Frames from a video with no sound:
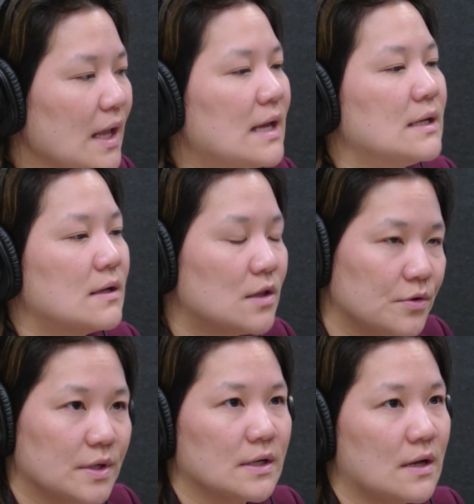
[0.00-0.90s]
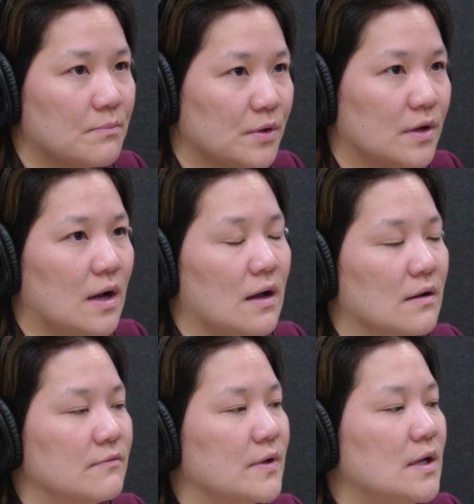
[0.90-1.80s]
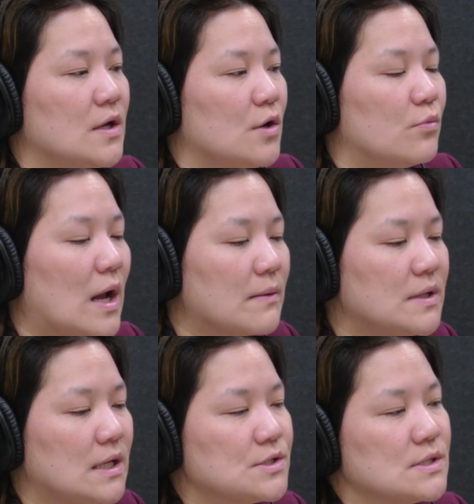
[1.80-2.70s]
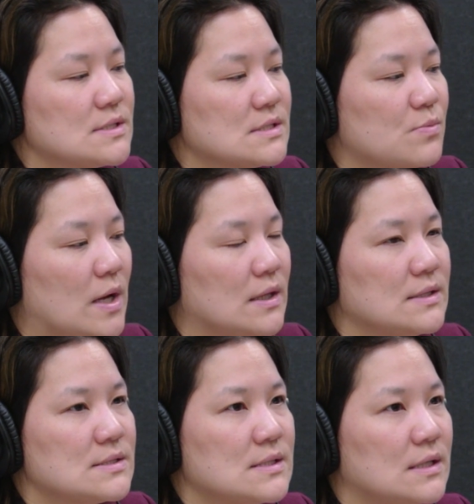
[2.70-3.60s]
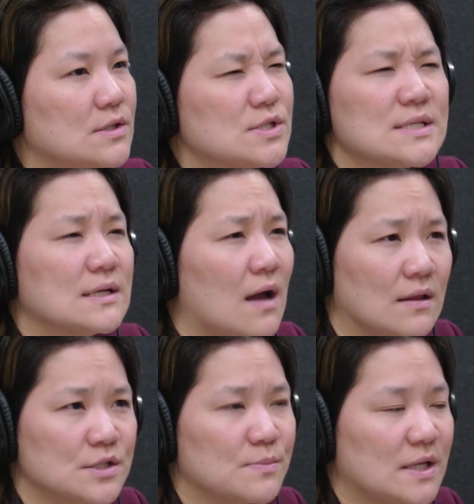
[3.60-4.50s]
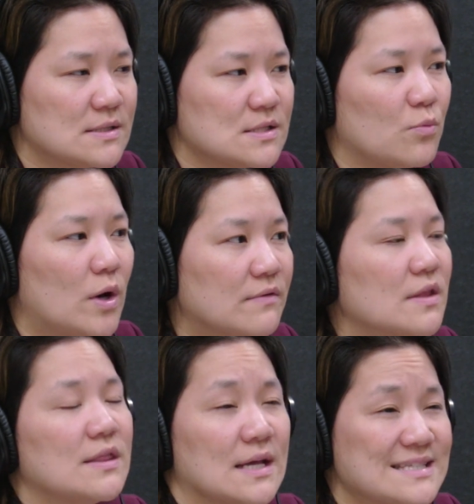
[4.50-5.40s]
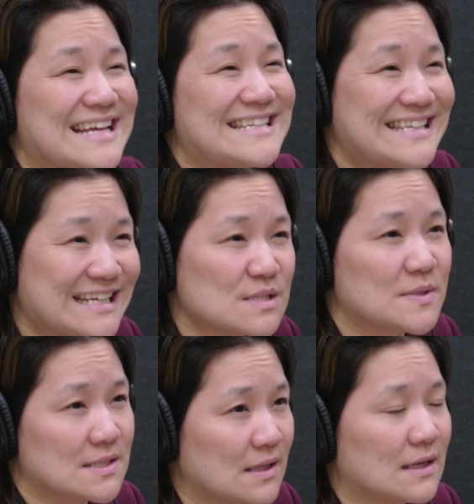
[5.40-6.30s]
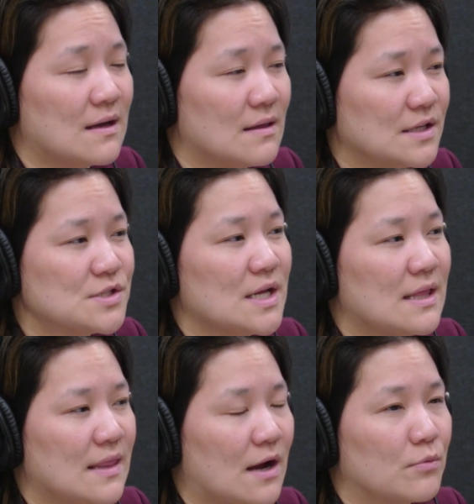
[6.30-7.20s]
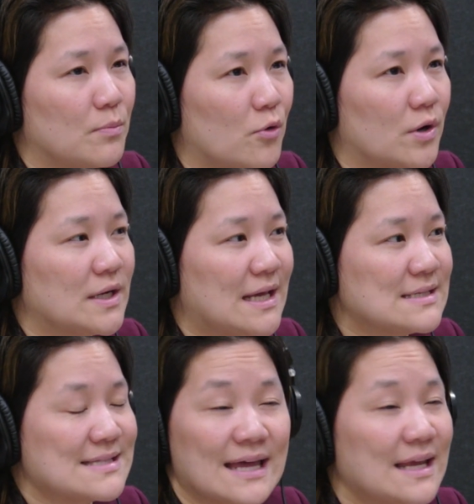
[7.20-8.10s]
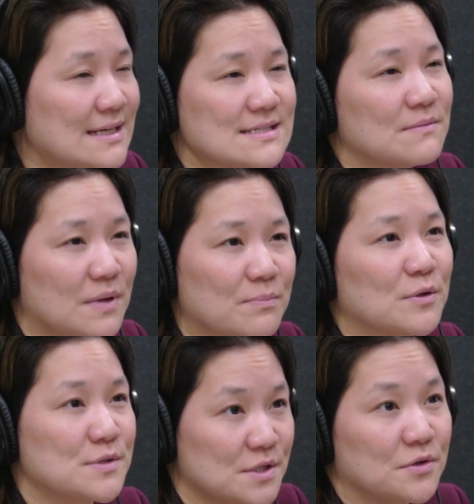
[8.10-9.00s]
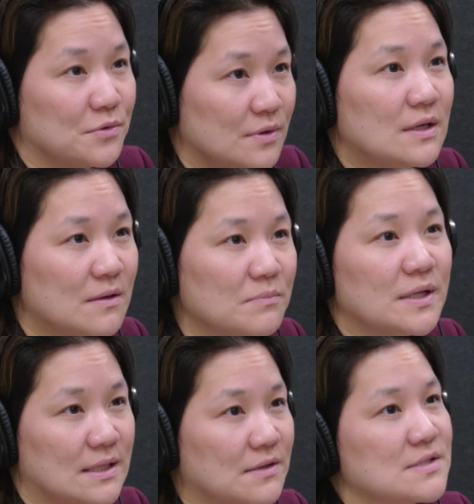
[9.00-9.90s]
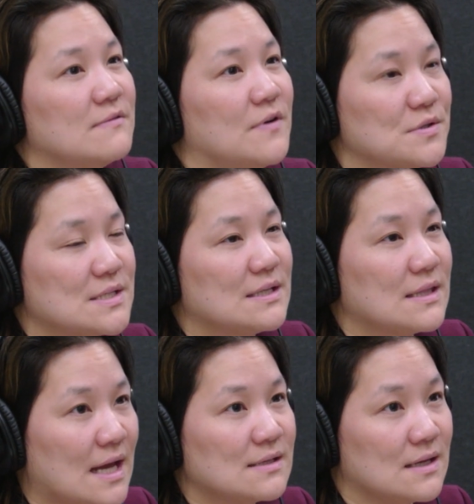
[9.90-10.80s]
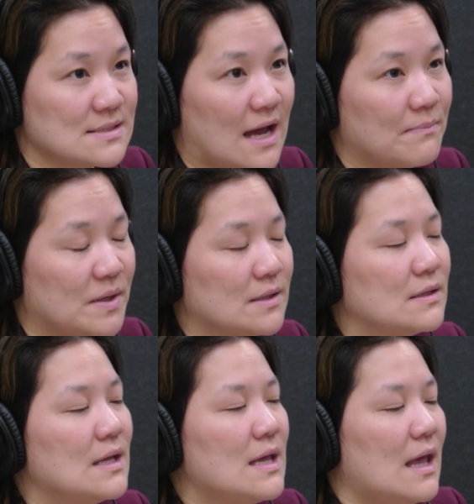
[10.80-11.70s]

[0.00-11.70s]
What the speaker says: and it included a number of recommendations as well as just acknowledgments. So one of the things they did explicitly acknowledge in that report is that innocent people do plead guilty falsely, that does happen.